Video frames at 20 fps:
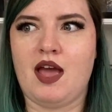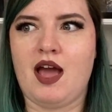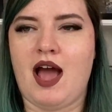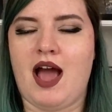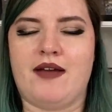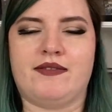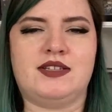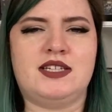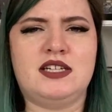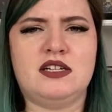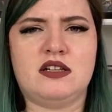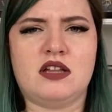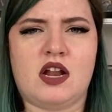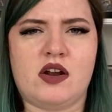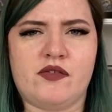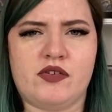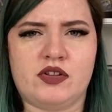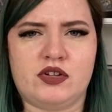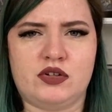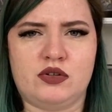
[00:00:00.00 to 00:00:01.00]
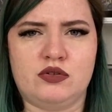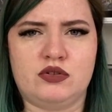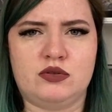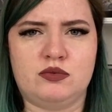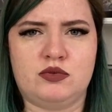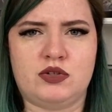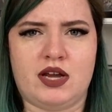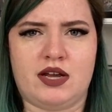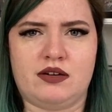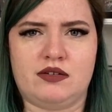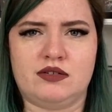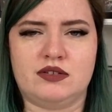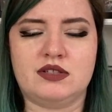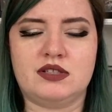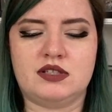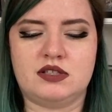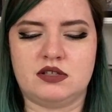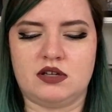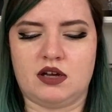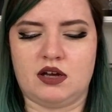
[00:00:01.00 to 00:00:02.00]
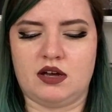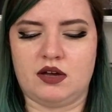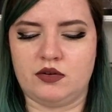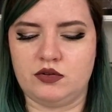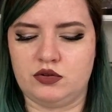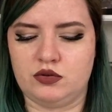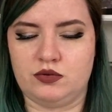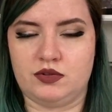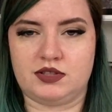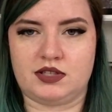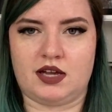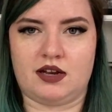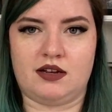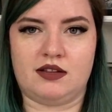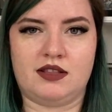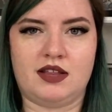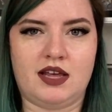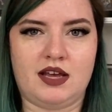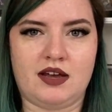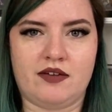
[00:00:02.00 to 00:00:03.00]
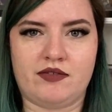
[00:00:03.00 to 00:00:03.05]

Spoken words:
I've seen a lot of other YouTube channels do this kind of thing.